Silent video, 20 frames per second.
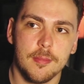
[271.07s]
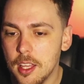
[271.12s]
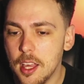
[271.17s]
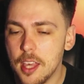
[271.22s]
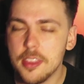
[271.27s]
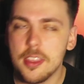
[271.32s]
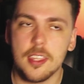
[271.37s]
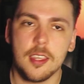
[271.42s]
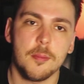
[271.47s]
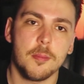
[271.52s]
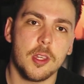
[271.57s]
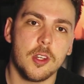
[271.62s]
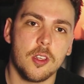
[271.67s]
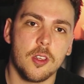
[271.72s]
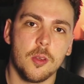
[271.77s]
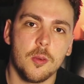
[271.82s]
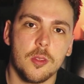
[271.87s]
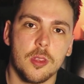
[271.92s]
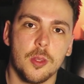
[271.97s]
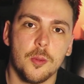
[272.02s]
I think I'm gonna
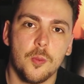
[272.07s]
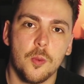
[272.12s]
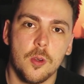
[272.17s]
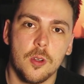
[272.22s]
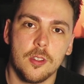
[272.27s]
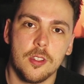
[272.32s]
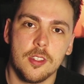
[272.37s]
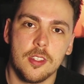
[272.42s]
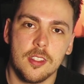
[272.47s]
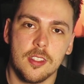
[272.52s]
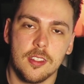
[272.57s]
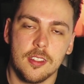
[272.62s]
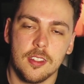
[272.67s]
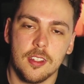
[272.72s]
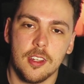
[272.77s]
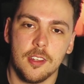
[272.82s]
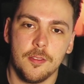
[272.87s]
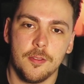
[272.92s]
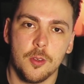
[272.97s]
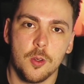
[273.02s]
go with the wand.
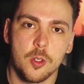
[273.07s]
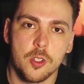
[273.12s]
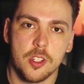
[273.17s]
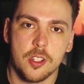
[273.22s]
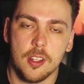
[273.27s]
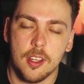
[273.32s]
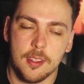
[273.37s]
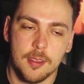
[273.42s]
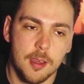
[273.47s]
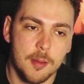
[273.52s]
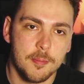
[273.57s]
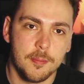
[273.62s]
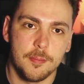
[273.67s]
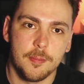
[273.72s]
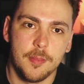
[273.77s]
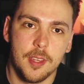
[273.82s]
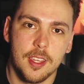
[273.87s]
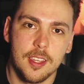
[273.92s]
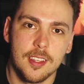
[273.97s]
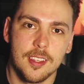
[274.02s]
Unfortunately,
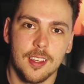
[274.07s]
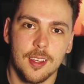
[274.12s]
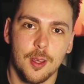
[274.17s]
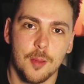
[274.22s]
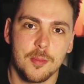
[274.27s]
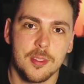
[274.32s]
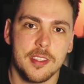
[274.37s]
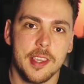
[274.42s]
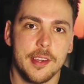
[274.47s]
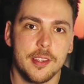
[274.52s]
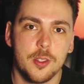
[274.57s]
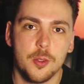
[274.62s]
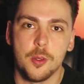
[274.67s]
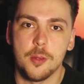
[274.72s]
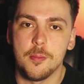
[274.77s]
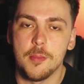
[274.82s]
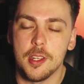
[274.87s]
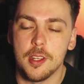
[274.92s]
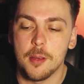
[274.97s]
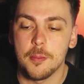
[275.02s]
I'm sad to
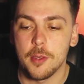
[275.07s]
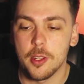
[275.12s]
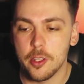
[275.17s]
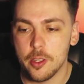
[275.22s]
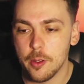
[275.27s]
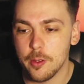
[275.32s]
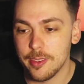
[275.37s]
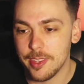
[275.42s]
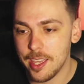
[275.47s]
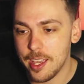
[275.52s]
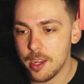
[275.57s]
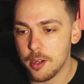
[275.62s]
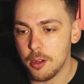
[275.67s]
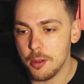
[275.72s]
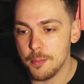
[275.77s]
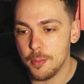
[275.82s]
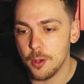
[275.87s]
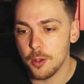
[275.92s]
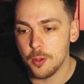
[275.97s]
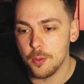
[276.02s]
admit I'm gonna go with the
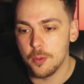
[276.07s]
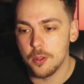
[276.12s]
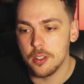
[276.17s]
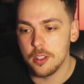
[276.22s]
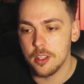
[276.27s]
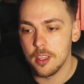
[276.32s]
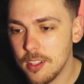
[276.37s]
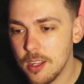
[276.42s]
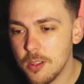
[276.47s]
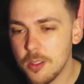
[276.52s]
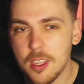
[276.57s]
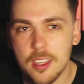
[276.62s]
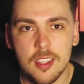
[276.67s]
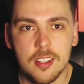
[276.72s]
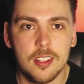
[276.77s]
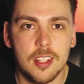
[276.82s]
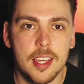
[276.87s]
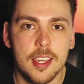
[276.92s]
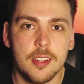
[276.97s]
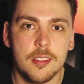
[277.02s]
Harry Potter wand. I'll get
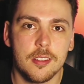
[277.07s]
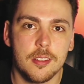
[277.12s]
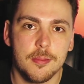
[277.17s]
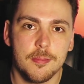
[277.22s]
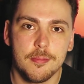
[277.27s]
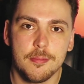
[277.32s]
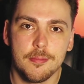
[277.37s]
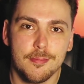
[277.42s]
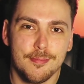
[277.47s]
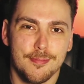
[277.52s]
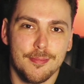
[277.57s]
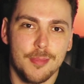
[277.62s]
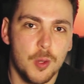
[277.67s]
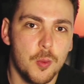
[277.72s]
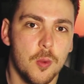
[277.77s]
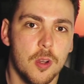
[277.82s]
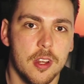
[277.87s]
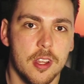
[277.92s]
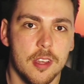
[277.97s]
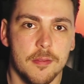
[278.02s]
clowned, but
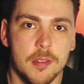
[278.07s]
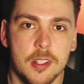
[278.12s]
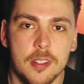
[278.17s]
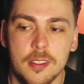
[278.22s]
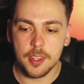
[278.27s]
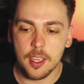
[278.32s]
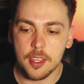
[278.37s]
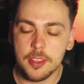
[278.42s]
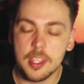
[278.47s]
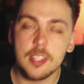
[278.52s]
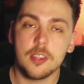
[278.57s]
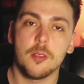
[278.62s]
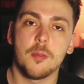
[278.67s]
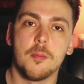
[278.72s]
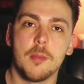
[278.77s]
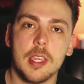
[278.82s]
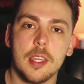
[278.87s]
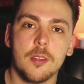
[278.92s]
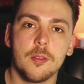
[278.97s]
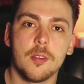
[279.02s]
whatever. I think the
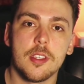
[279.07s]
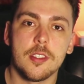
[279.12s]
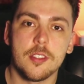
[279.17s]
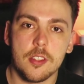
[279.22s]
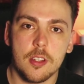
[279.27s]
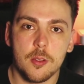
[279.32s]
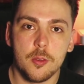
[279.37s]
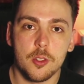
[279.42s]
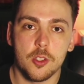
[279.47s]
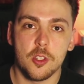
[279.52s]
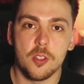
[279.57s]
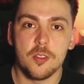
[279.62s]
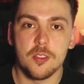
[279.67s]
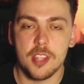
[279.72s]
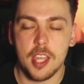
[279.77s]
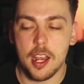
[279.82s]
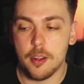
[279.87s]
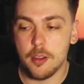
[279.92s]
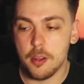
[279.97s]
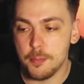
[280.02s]
main reason I would choose
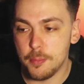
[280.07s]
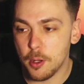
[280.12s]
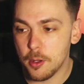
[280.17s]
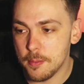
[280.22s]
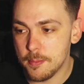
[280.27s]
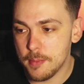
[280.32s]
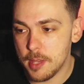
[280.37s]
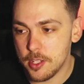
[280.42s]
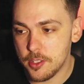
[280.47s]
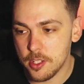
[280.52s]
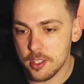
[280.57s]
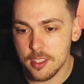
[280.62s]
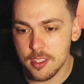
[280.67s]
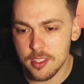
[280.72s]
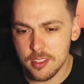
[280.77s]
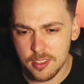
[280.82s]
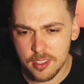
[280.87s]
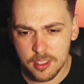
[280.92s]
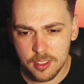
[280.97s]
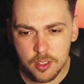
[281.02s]
the Harry Potter magic
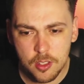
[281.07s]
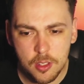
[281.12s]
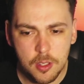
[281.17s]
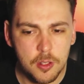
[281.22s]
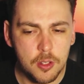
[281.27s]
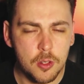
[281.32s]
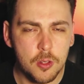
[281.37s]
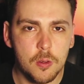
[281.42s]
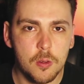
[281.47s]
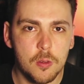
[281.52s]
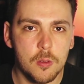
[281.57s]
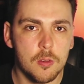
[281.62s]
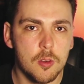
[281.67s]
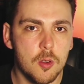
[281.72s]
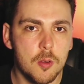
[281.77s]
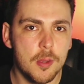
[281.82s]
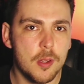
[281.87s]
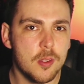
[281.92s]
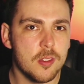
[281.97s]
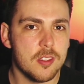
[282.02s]
is that you can do
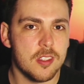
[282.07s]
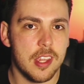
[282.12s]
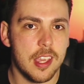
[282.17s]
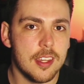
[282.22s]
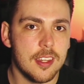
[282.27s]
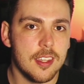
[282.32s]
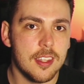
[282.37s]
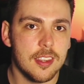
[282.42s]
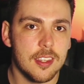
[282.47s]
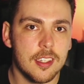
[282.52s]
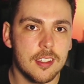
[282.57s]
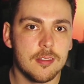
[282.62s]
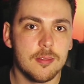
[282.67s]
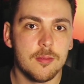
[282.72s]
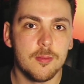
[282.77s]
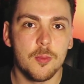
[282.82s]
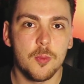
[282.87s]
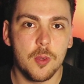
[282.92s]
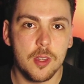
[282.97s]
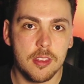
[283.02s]
almost anything
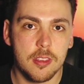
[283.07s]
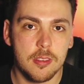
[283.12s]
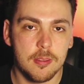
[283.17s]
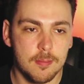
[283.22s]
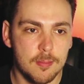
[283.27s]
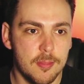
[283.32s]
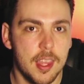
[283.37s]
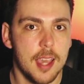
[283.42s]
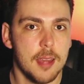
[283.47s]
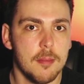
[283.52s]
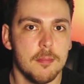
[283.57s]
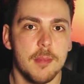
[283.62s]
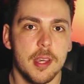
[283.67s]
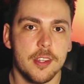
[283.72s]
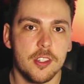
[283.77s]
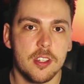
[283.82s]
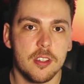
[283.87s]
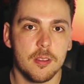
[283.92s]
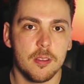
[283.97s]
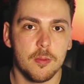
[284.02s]
with that
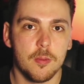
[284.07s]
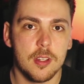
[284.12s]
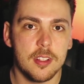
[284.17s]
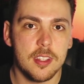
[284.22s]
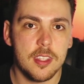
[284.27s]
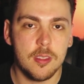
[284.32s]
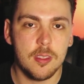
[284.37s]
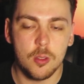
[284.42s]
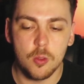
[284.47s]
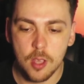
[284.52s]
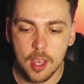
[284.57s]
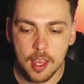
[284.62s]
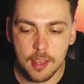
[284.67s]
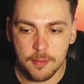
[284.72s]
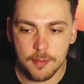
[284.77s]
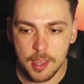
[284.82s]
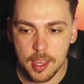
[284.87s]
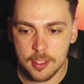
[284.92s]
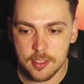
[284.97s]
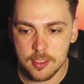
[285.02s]
magic, really. You
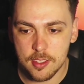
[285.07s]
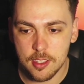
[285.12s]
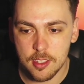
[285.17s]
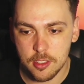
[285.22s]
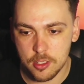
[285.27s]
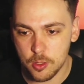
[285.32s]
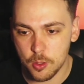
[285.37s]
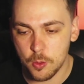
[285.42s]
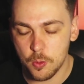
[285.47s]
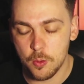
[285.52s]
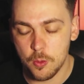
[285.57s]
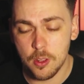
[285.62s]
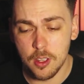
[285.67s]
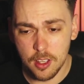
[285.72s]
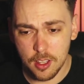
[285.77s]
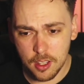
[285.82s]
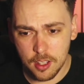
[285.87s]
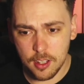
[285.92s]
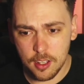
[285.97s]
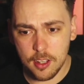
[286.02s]
have access to
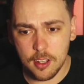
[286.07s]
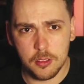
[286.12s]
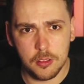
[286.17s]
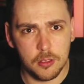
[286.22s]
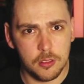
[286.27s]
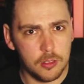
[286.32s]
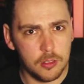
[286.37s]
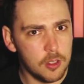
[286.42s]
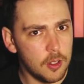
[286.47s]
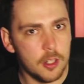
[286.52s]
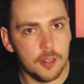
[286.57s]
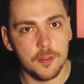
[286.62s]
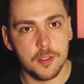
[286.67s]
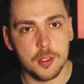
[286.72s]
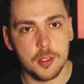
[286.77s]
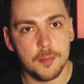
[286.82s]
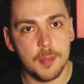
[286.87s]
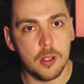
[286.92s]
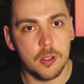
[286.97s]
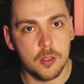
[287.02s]
a lot of
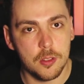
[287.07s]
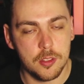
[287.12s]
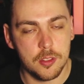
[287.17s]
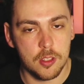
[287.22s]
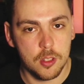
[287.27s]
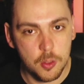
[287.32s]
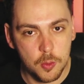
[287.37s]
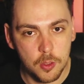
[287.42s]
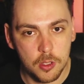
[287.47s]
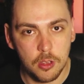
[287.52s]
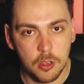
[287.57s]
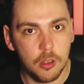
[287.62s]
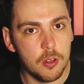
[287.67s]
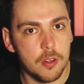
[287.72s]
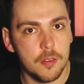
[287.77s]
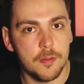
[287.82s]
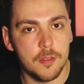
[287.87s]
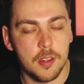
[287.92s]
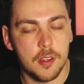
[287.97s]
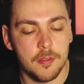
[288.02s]
spells that do a lot
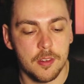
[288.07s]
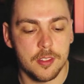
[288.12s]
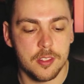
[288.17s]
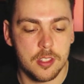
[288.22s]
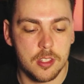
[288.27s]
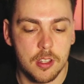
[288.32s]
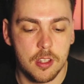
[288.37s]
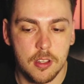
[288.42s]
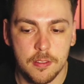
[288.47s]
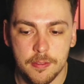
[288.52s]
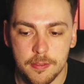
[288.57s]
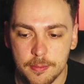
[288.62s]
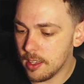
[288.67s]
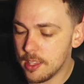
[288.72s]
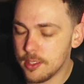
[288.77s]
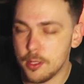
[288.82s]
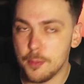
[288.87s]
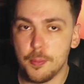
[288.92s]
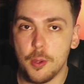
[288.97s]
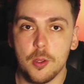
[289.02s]
of different stuff,
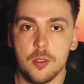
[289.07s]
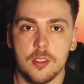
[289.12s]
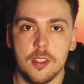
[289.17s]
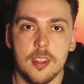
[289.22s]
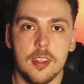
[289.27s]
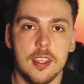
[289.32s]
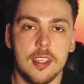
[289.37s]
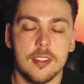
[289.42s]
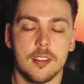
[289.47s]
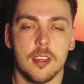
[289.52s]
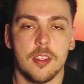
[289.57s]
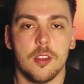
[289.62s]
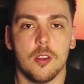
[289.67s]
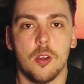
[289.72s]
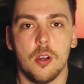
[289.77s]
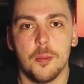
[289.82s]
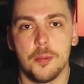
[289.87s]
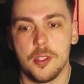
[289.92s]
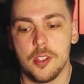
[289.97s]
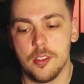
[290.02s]
as opposed to these other
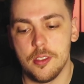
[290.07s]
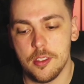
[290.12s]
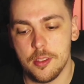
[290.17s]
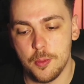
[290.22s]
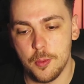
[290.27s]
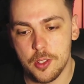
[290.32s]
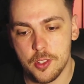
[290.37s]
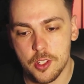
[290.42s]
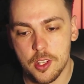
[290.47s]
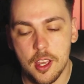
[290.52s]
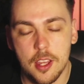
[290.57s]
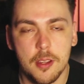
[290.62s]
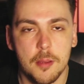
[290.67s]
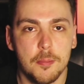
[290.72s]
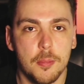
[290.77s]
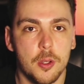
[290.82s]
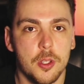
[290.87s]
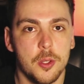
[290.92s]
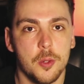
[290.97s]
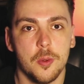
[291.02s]
options which kind
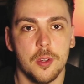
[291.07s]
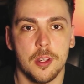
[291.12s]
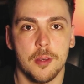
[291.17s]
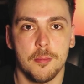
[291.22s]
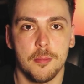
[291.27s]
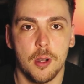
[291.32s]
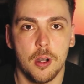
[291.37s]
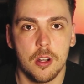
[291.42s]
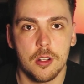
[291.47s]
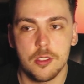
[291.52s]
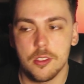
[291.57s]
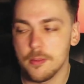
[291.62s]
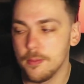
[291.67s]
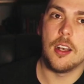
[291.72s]
of put you in a box.